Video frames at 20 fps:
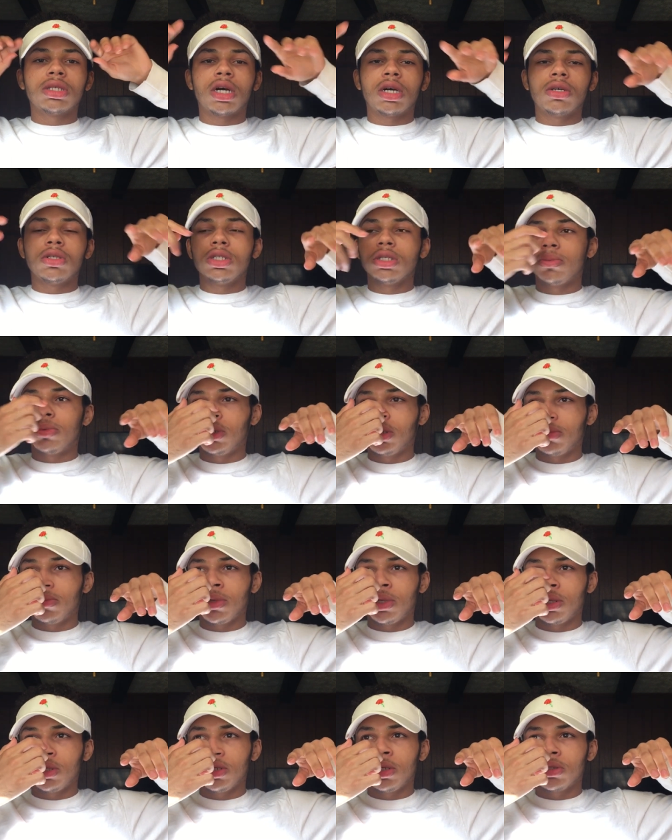I'll just put them
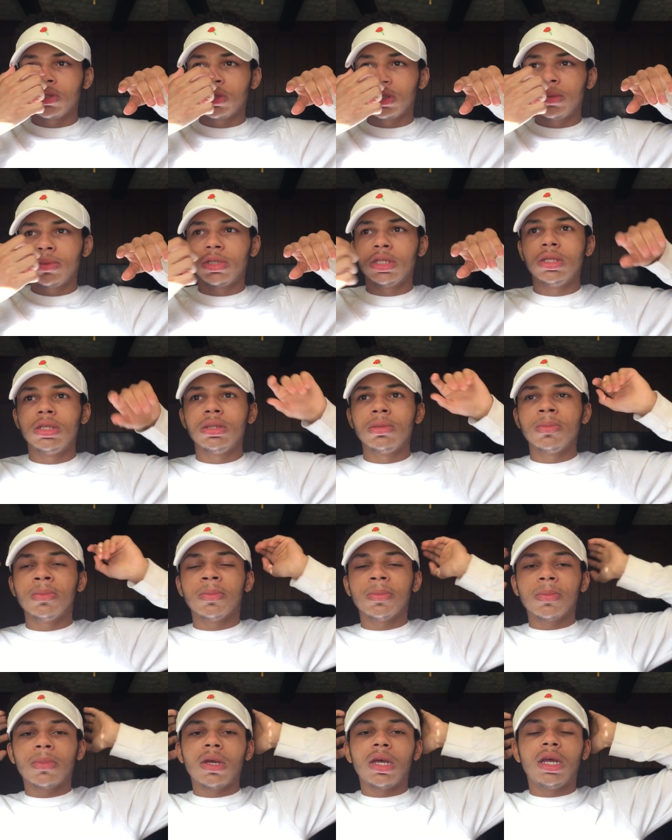in the description,
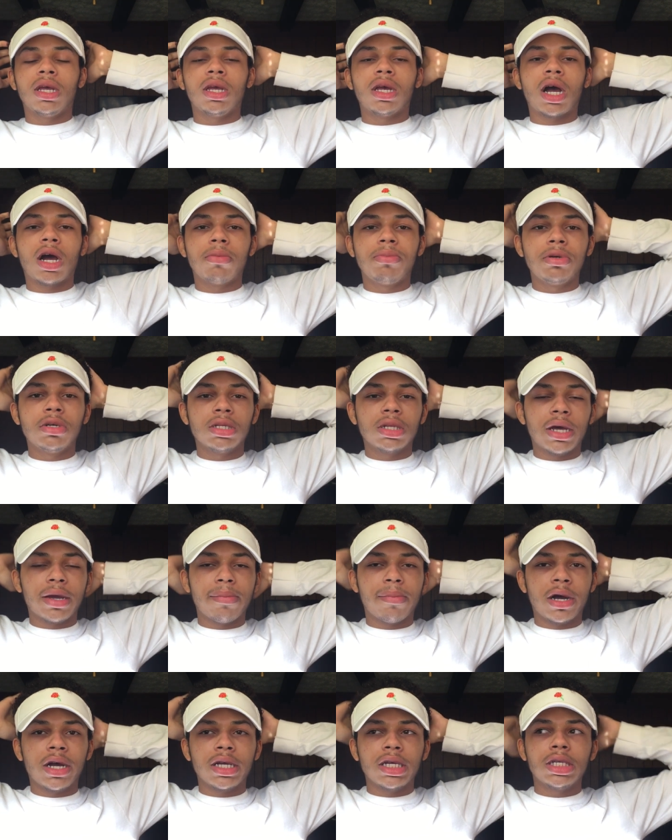and I'll put like
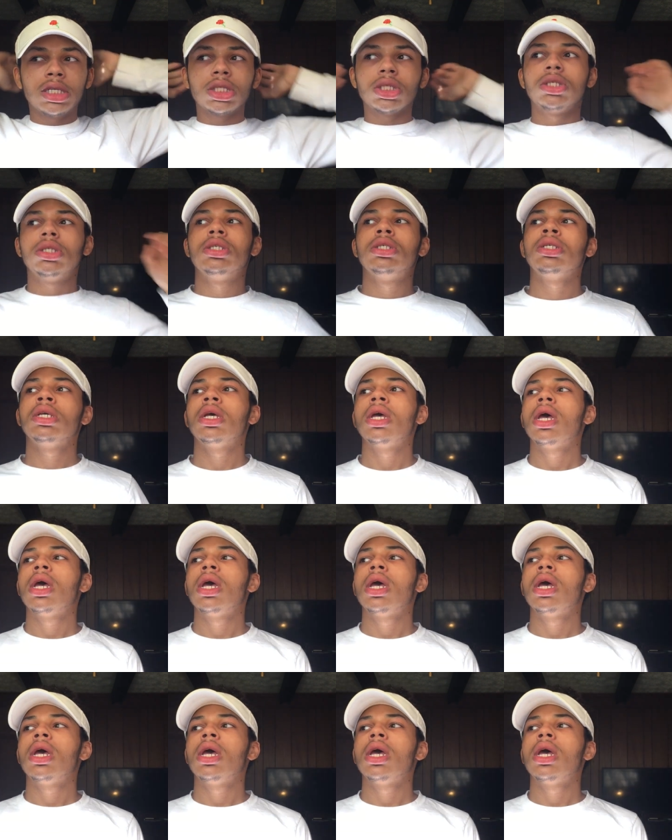my answers.